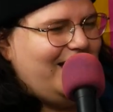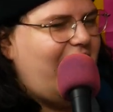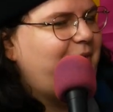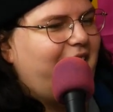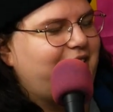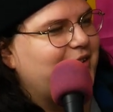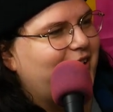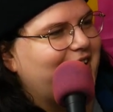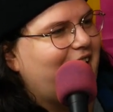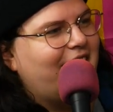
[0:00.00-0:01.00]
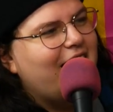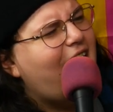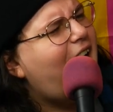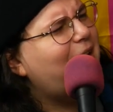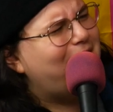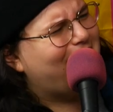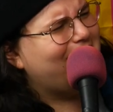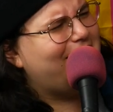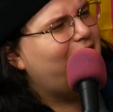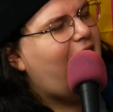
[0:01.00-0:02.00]
I'm not doing that. I'm thing. not
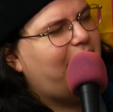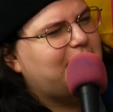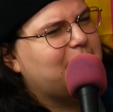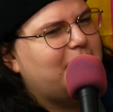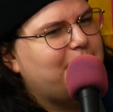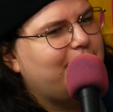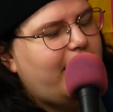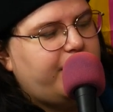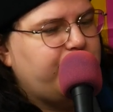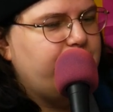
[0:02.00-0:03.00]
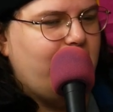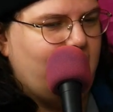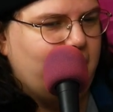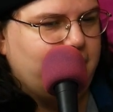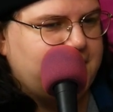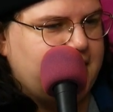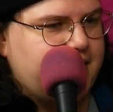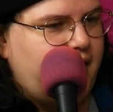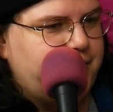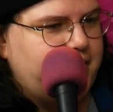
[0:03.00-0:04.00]
gonna have somebody be like, "You owe six
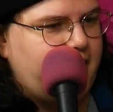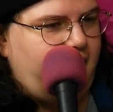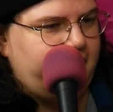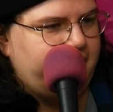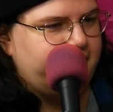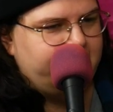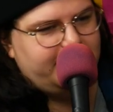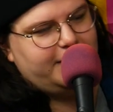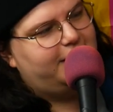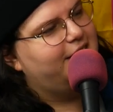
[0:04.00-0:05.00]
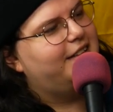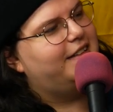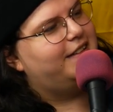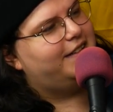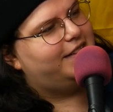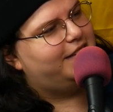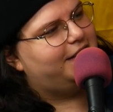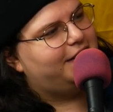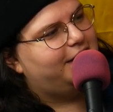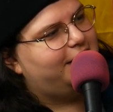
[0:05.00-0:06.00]
hundred dollars."
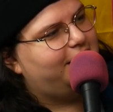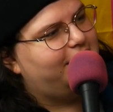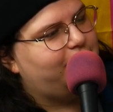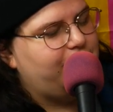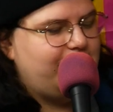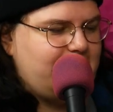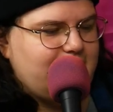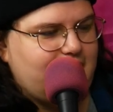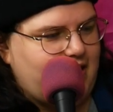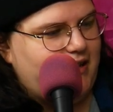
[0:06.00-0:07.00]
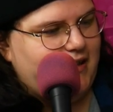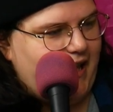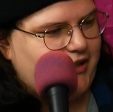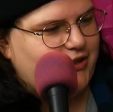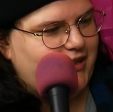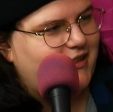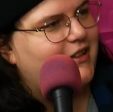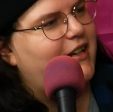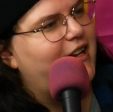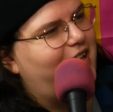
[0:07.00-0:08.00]
This is a collection.
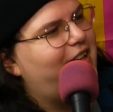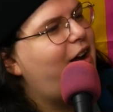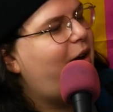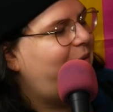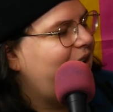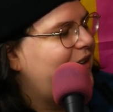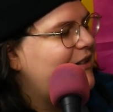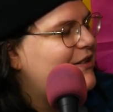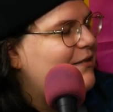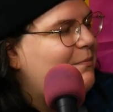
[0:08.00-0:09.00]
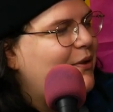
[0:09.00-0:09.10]
Okay, you yeah, know, I, I'm not I gonna you.